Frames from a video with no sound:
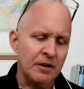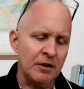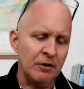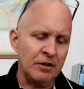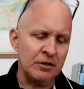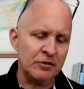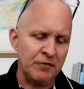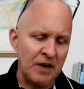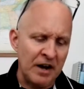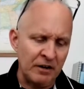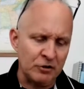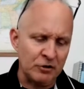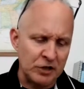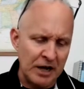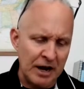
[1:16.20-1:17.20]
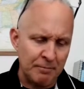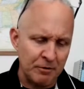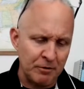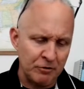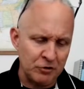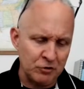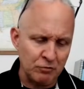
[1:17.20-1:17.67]
you know, this final
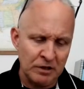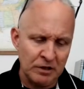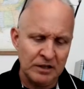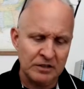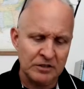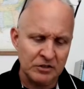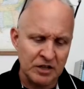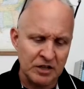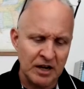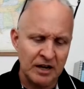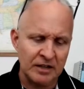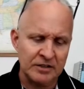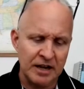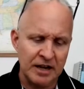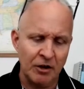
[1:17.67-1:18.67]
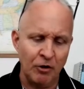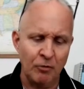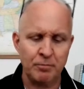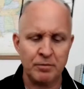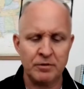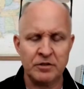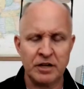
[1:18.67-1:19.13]
chapter is really designed to
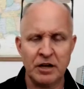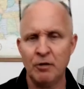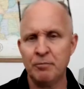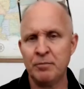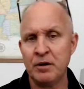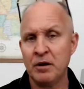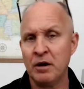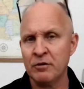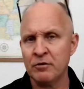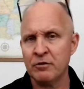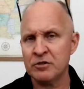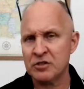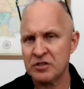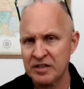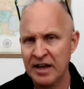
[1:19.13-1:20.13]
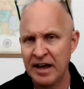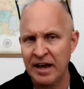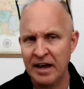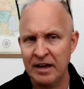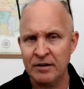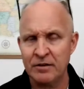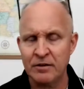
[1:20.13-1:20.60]
help to help you to
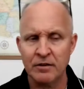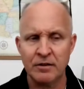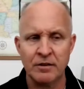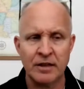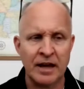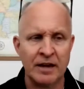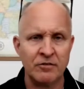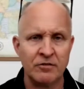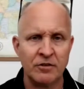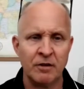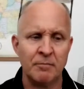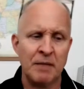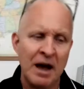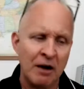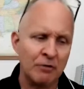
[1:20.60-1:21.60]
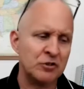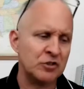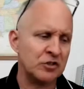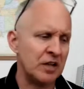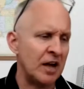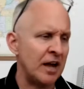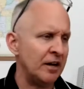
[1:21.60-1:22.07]
understand that um,
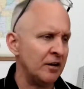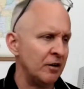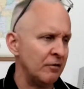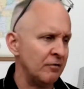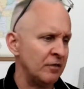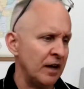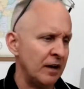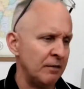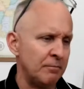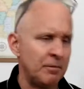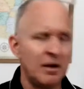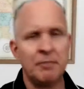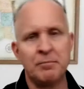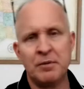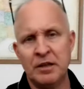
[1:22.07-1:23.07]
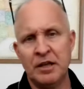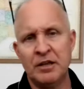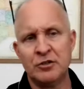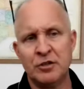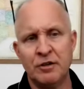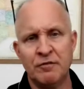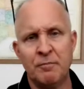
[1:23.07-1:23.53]
outside of that
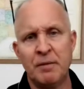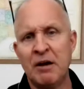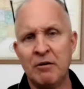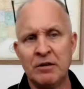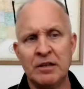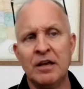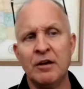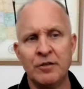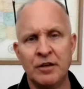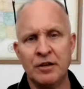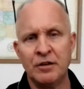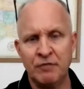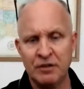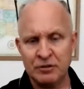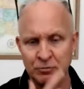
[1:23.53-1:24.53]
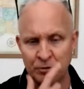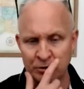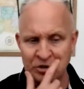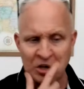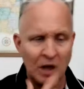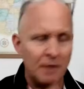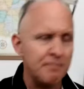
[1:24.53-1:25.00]
population of apparently healthy
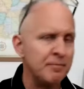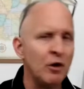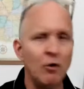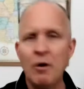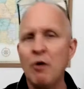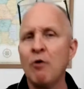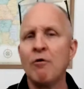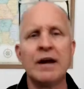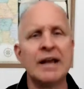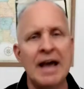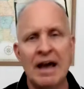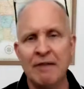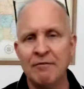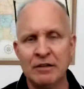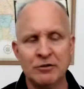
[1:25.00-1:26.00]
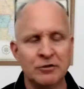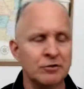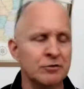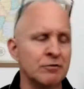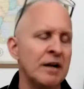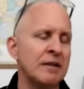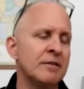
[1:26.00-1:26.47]
individuals who already have
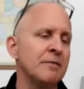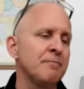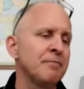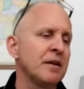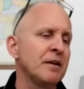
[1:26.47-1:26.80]
issues, right?